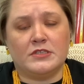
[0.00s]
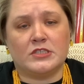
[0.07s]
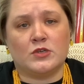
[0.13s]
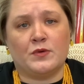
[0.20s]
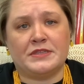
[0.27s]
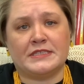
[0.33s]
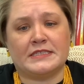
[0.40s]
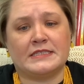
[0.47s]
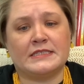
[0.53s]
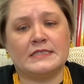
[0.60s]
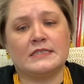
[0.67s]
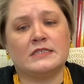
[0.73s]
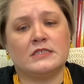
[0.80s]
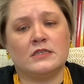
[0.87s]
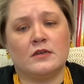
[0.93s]
So it's a
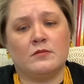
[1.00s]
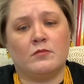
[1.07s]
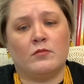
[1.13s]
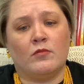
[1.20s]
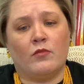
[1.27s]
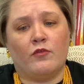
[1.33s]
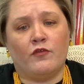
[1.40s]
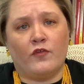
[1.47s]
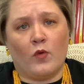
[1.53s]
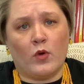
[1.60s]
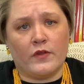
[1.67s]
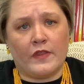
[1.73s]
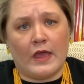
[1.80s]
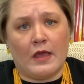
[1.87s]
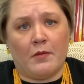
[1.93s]
system
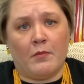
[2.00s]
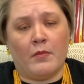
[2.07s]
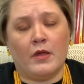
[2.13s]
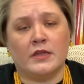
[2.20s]
for them,